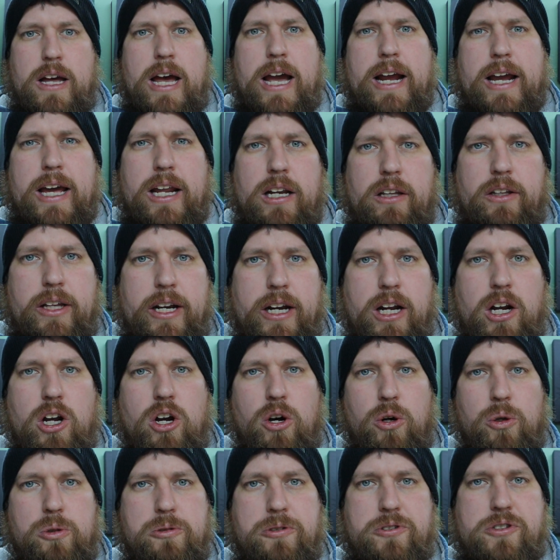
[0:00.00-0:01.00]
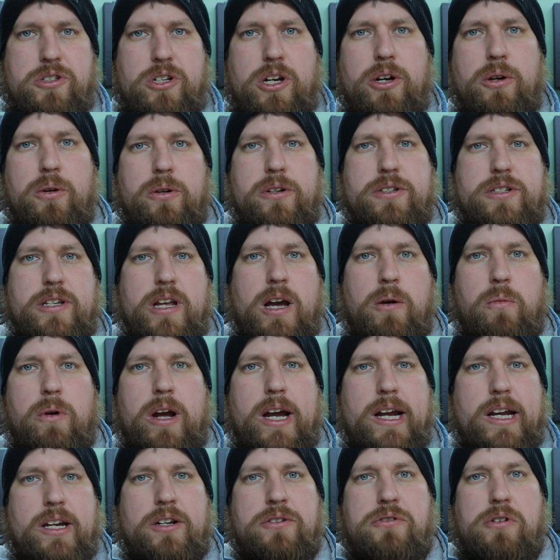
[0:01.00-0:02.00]
I got to let it cold soak so that
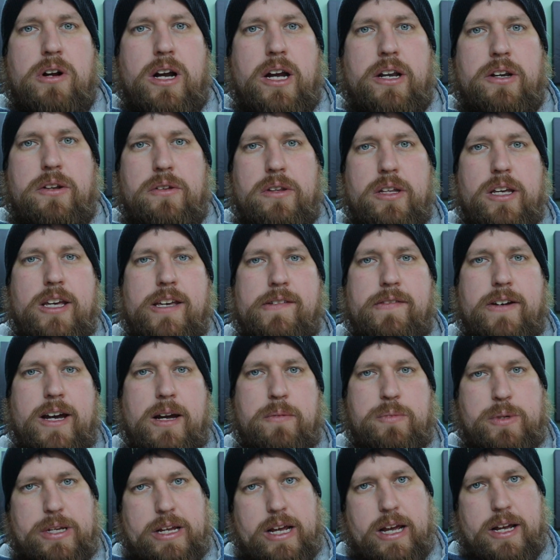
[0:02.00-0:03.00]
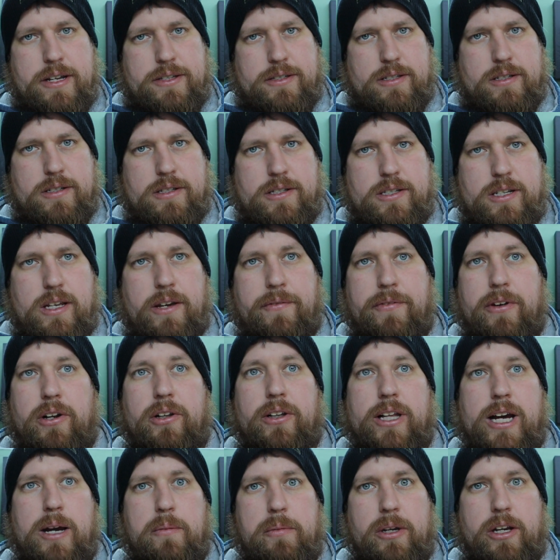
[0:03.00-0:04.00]
way I can try and do the EVAP test and see if it
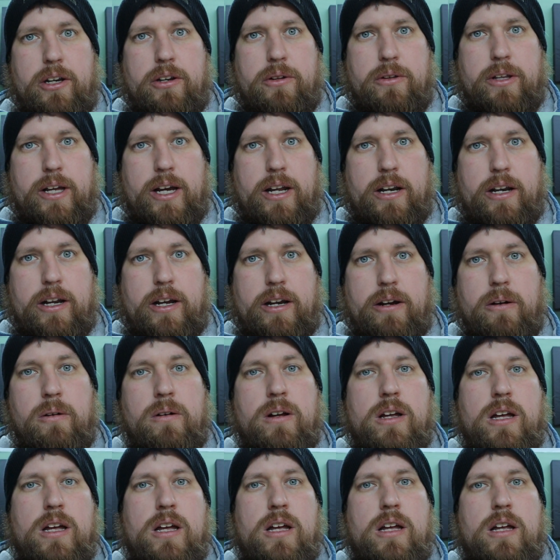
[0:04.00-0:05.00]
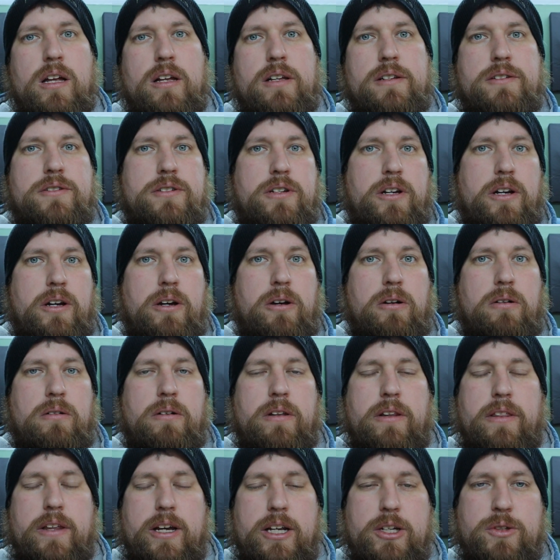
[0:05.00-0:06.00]
allowed me to do that now. So
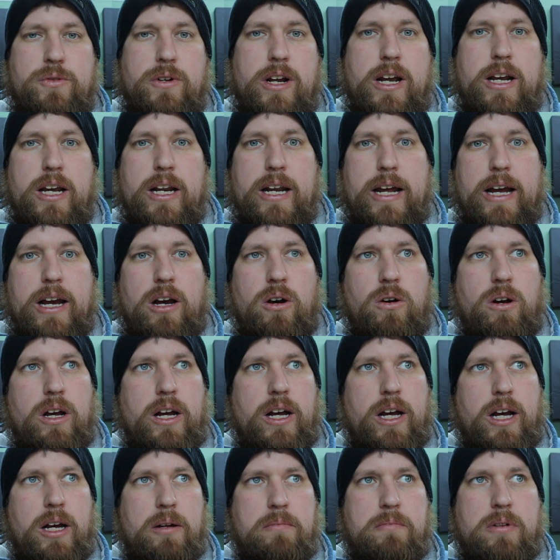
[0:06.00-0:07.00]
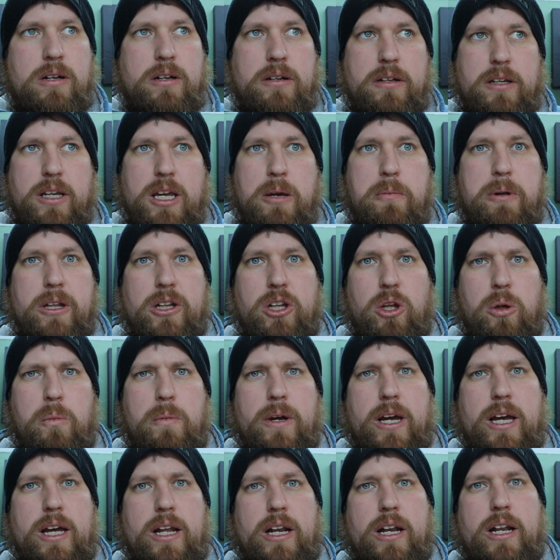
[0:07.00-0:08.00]
thanks for hanging out. Um, give me a little
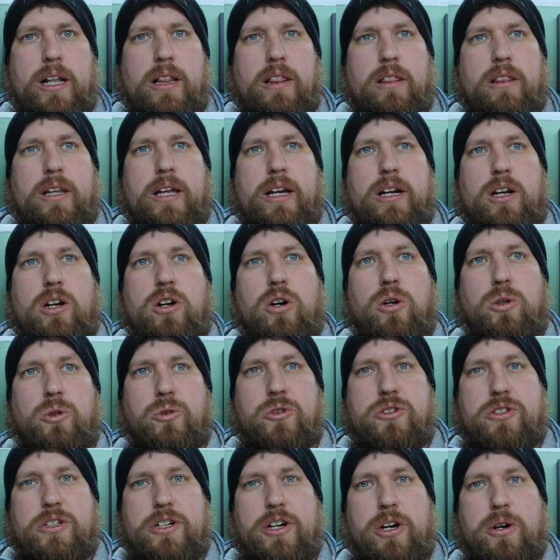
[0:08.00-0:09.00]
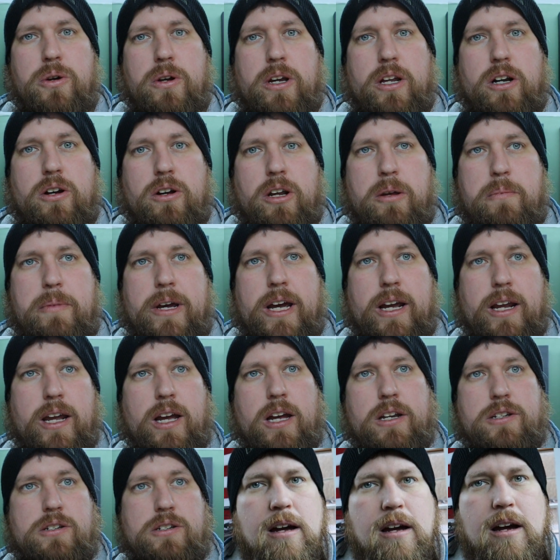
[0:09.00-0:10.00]
bit, let it cold soak, and I'll get back
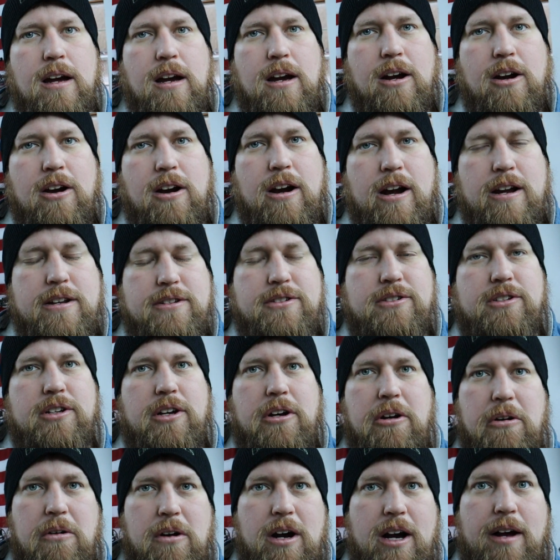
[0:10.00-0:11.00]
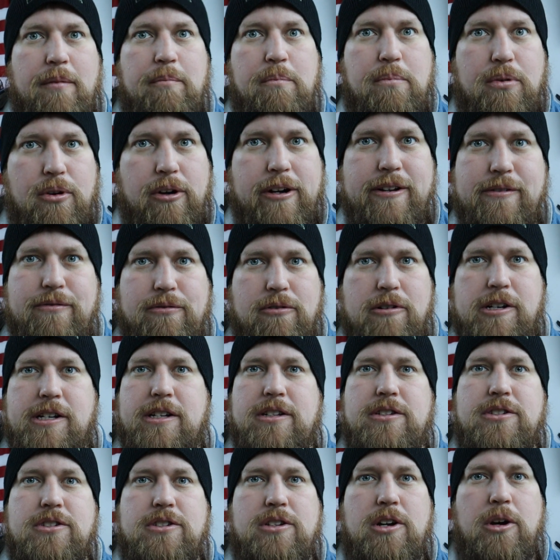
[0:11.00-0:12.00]
you. All right, so I'm pretty
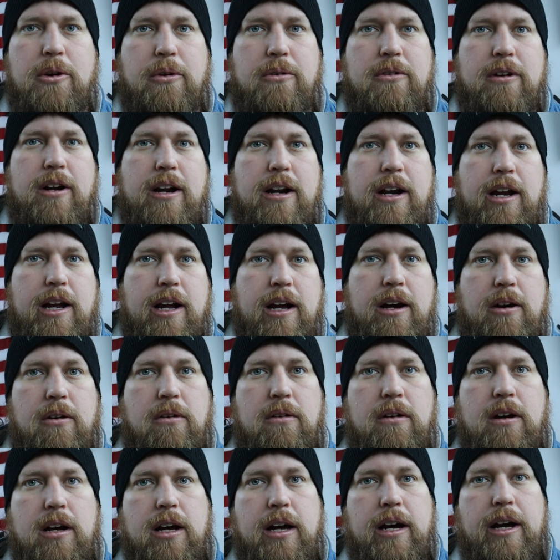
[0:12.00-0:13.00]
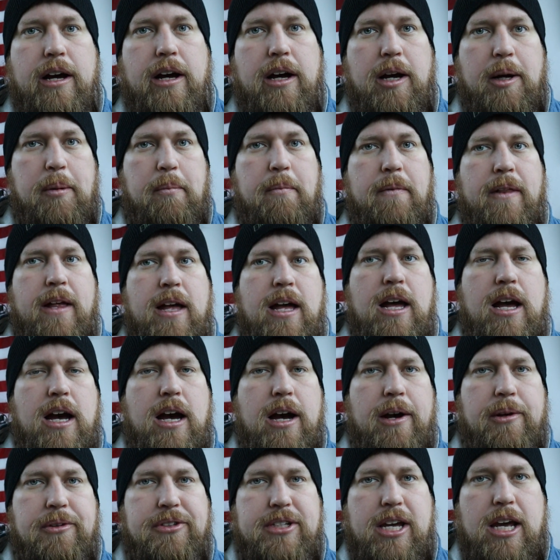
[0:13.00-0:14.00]
freaking stoked right now. Um,
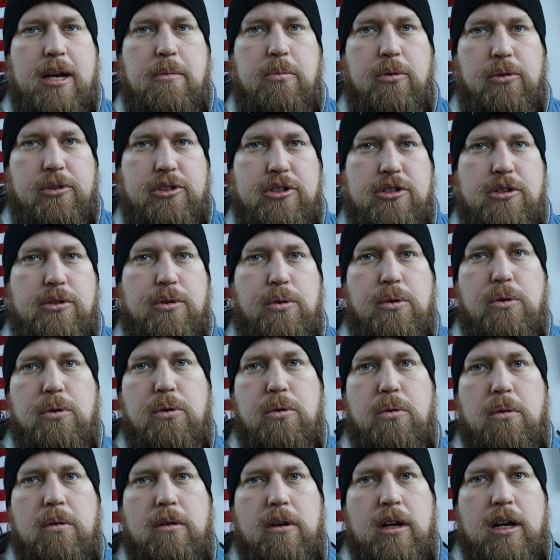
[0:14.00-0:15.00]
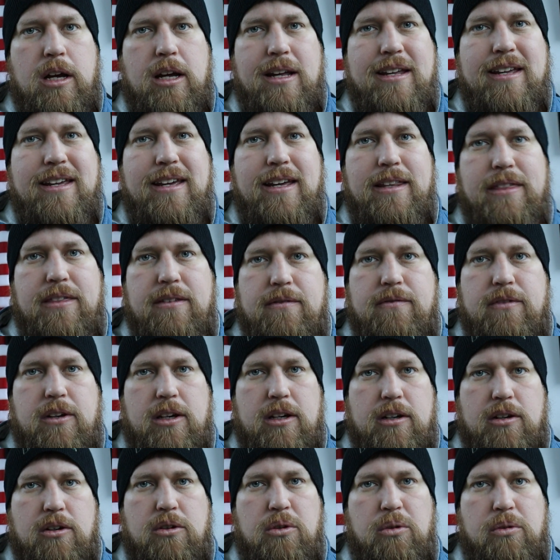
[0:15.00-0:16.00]
I was able to get the
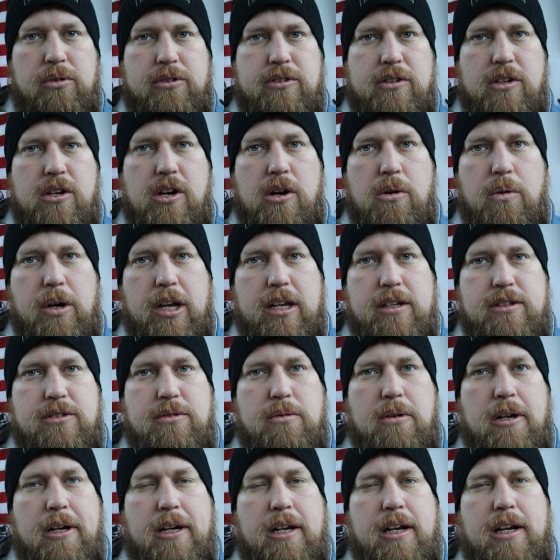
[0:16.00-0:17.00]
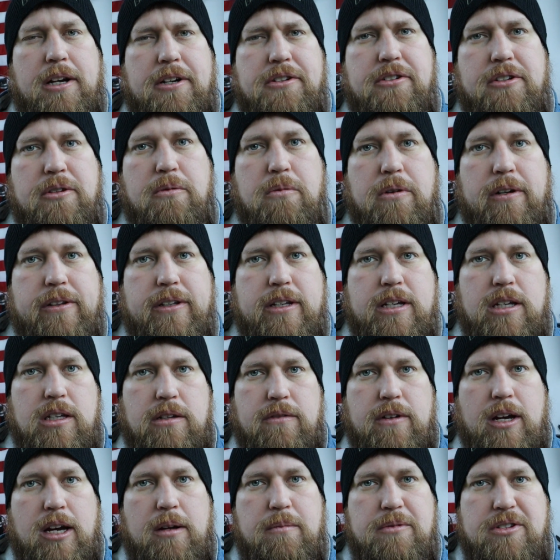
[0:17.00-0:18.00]
vehicle to go in to where I can actually run the
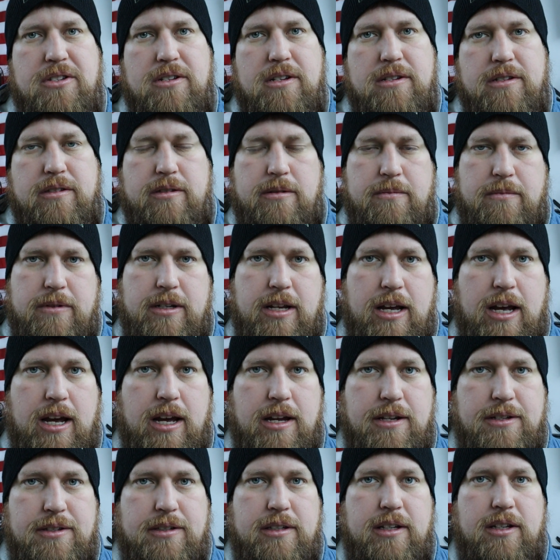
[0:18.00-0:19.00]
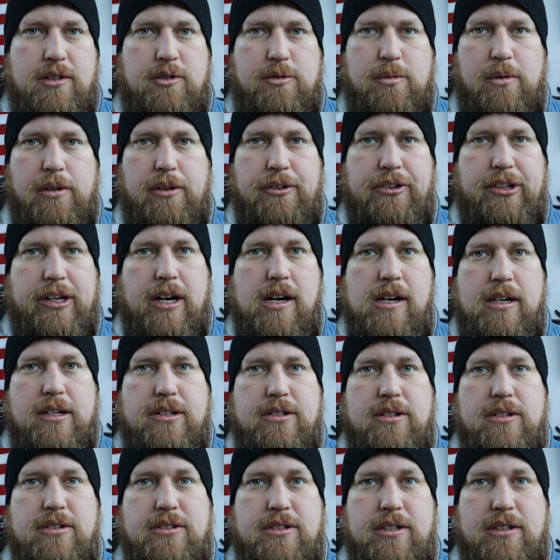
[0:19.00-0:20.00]
EVAP system test as well as the
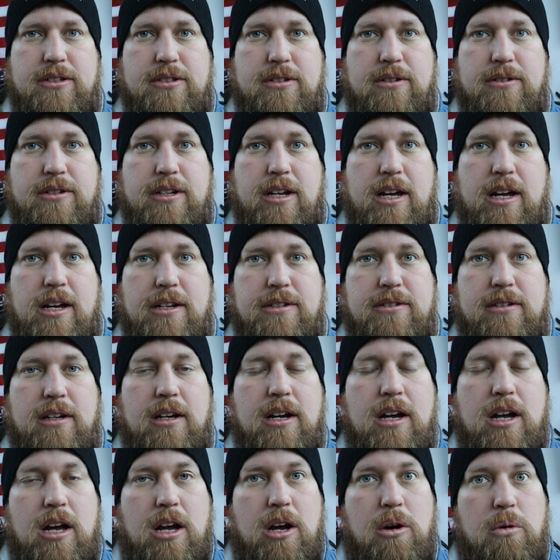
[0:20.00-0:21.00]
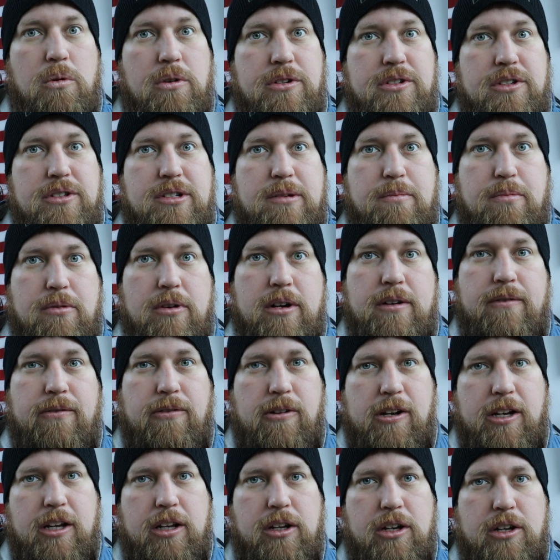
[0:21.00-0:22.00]
oxygen sensor test, which is a pretty
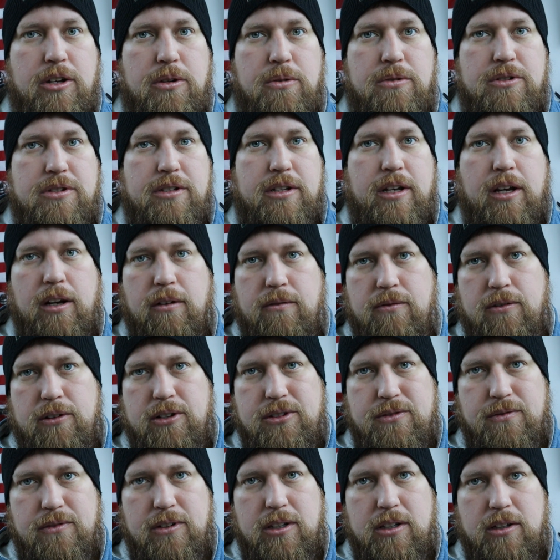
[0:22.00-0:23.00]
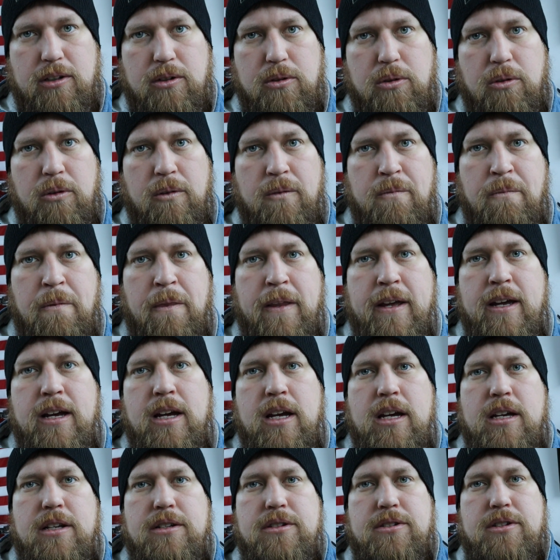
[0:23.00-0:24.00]
freaking huge thing for this vehicle.
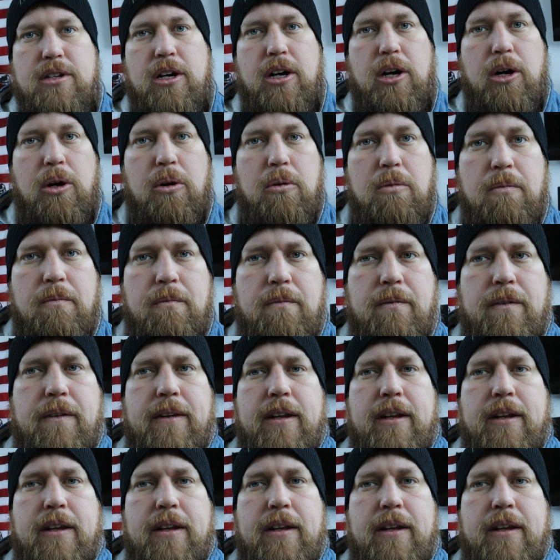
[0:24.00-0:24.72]
So